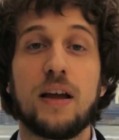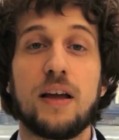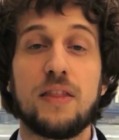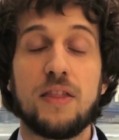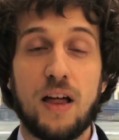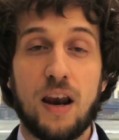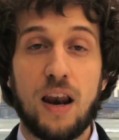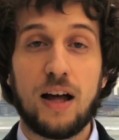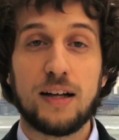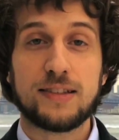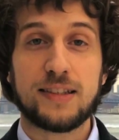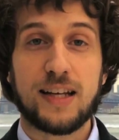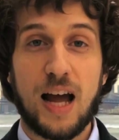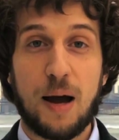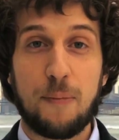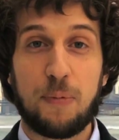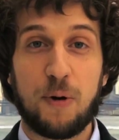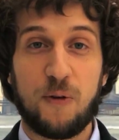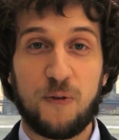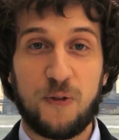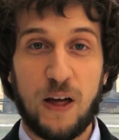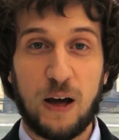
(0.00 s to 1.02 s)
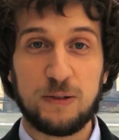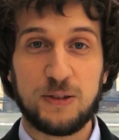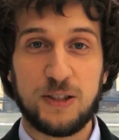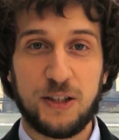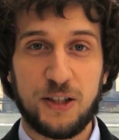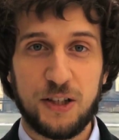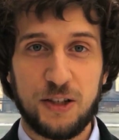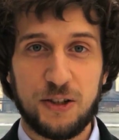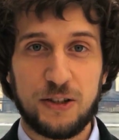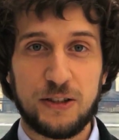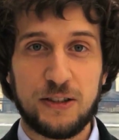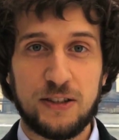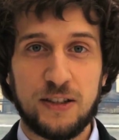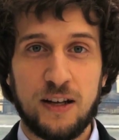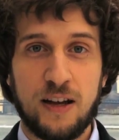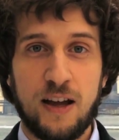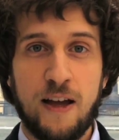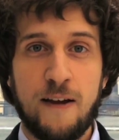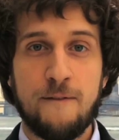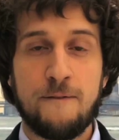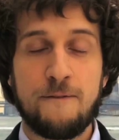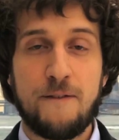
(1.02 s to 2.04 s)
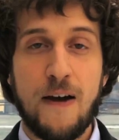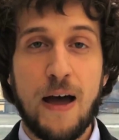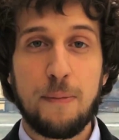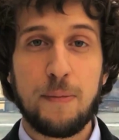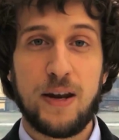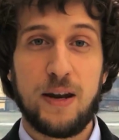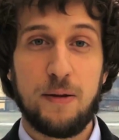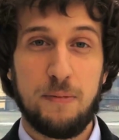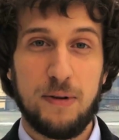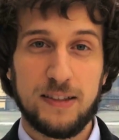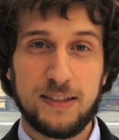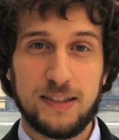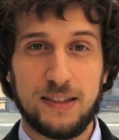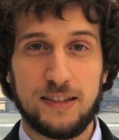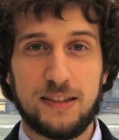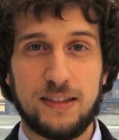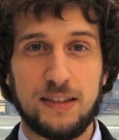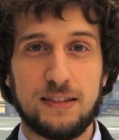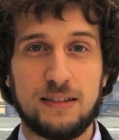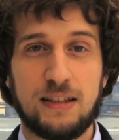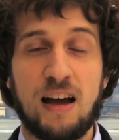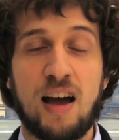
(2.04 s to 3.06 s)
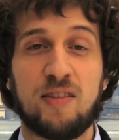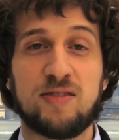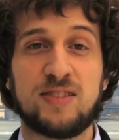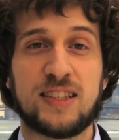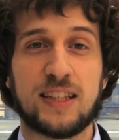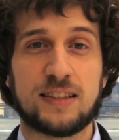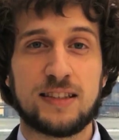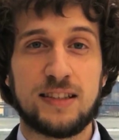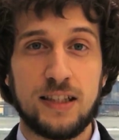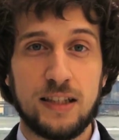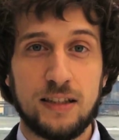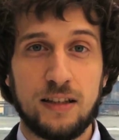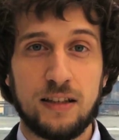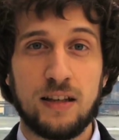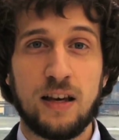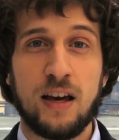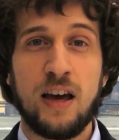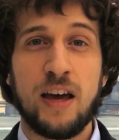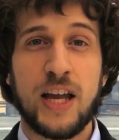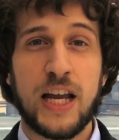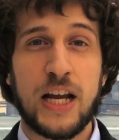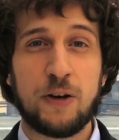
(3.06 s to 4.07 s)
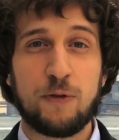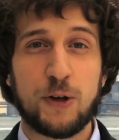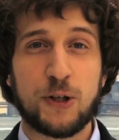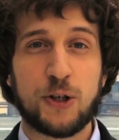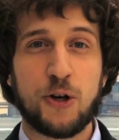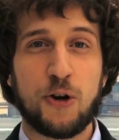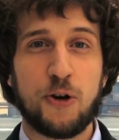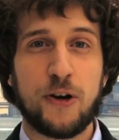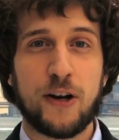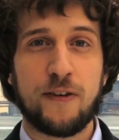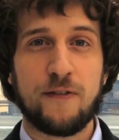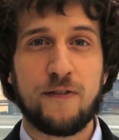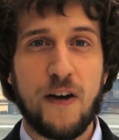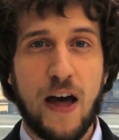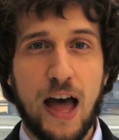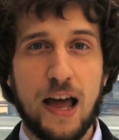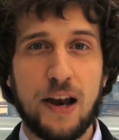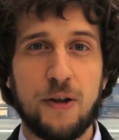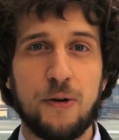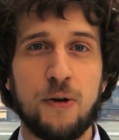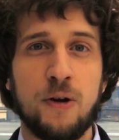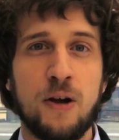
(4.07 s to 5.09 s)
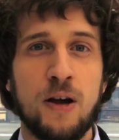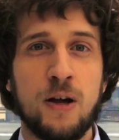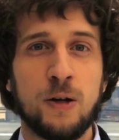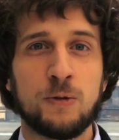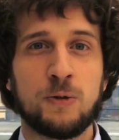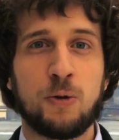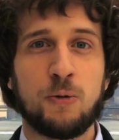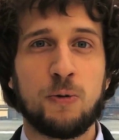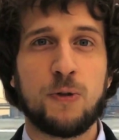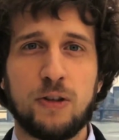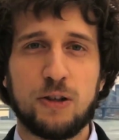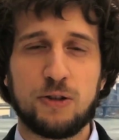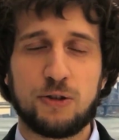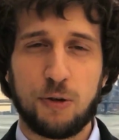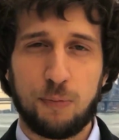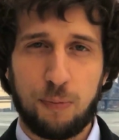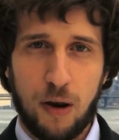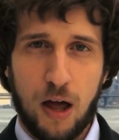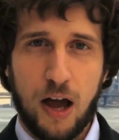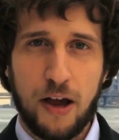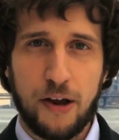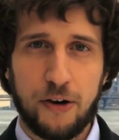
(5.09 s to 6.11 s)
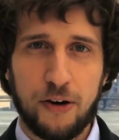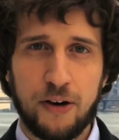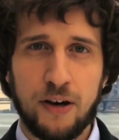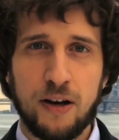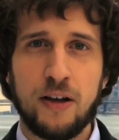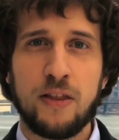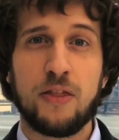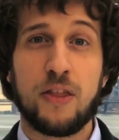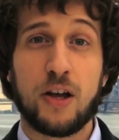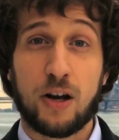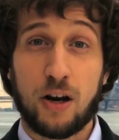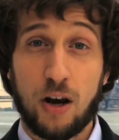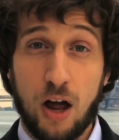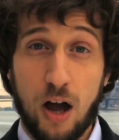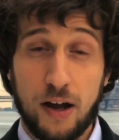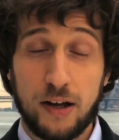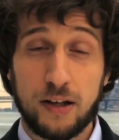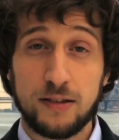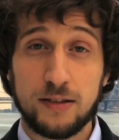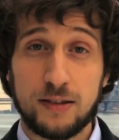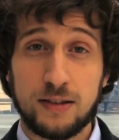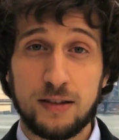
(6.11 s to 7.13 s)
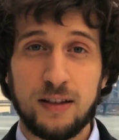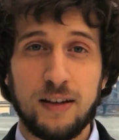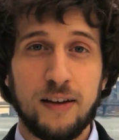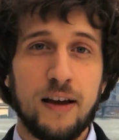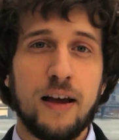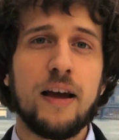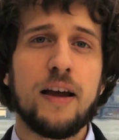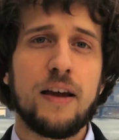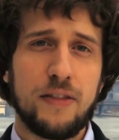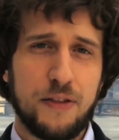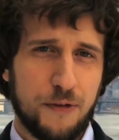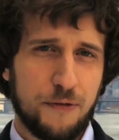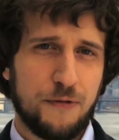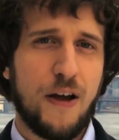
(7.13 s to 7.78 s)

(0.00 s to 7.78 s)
the last couple of thousand years, family businesses have succeeded in returning value to their suppliers, their clients, and their